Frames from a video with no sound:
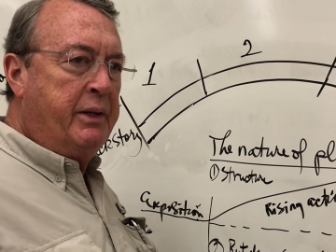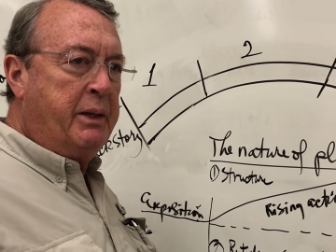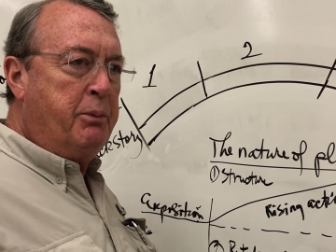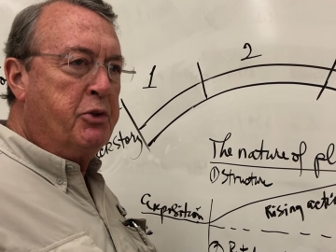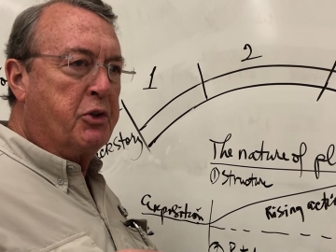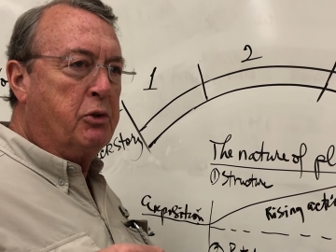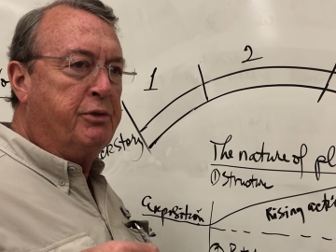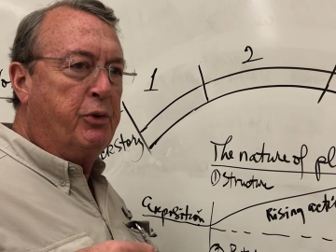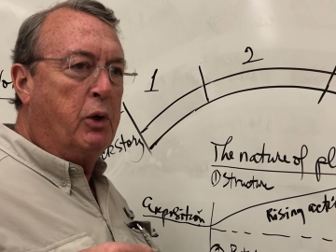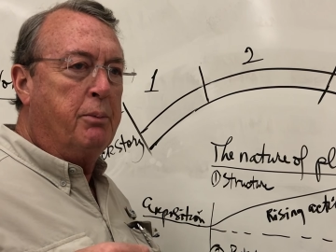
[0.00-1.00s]
the musical
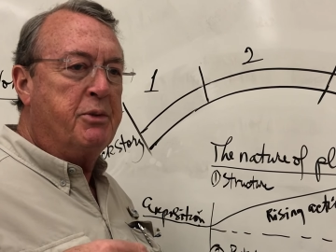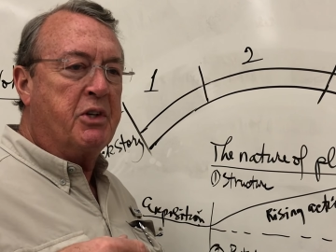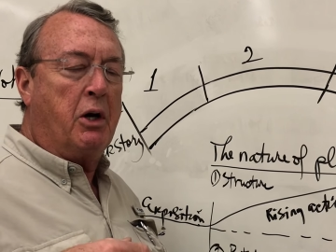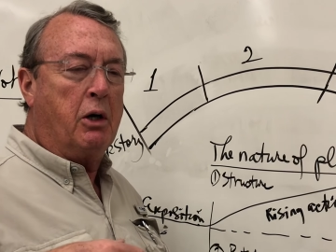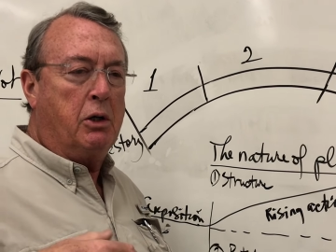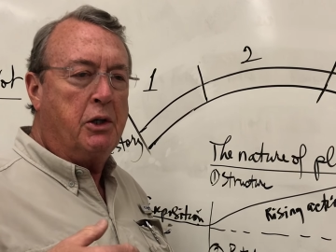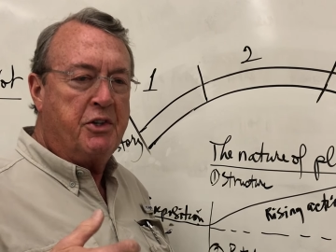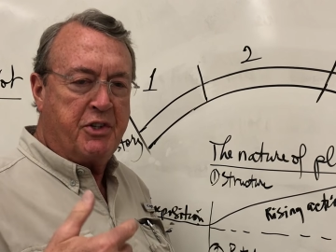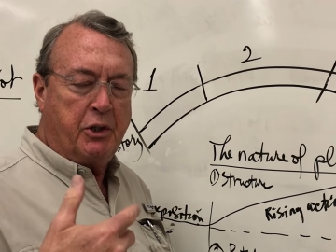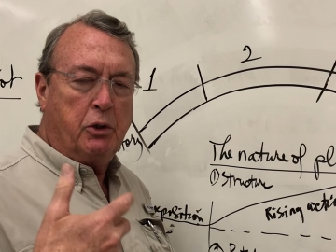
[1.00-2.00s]
forms are
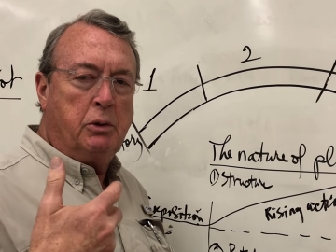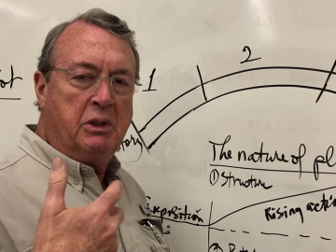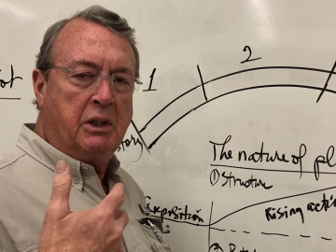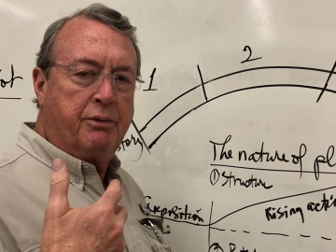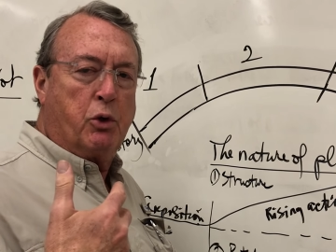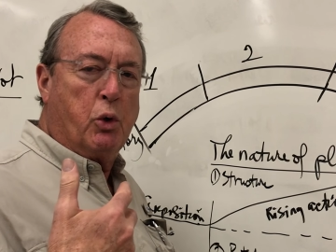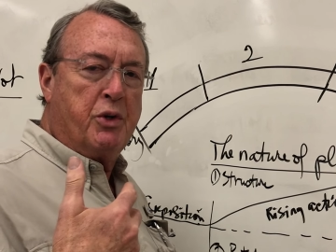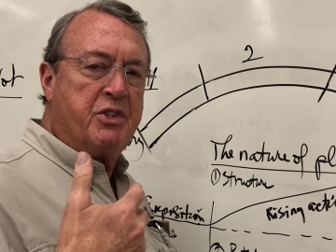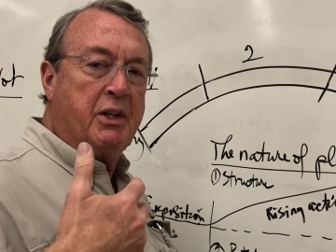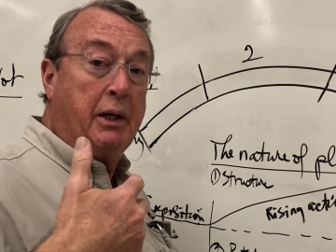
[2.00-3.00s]
also, of course,